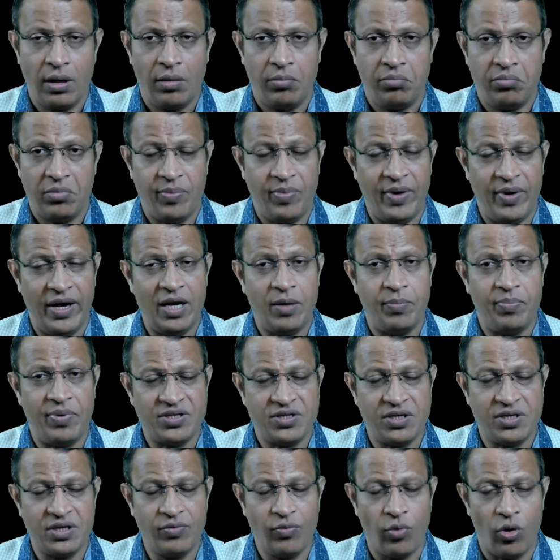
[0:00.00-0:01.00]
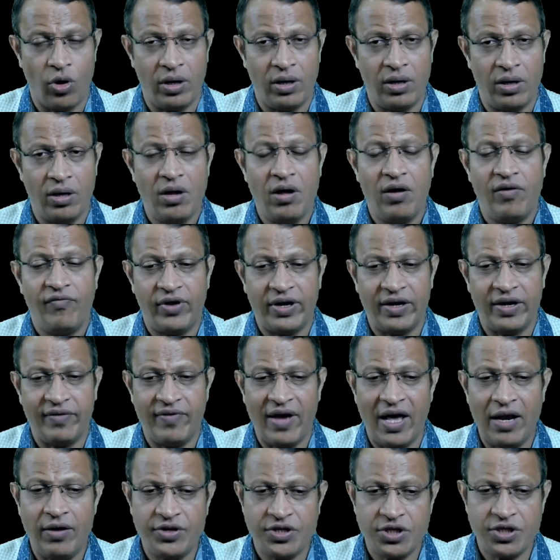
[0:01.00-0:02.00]
maybe in prison ward for
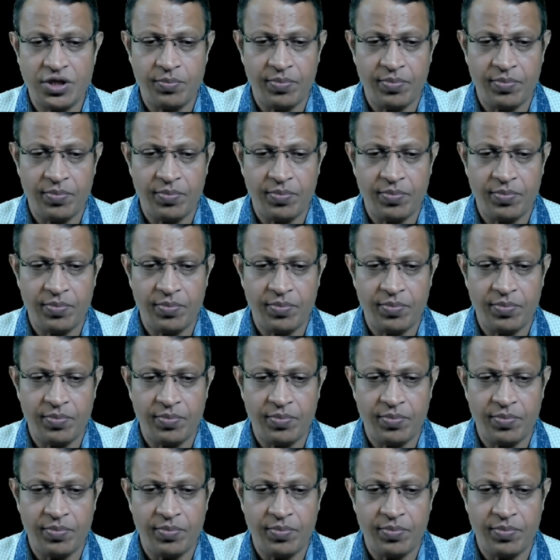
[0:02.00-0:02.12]
evaluation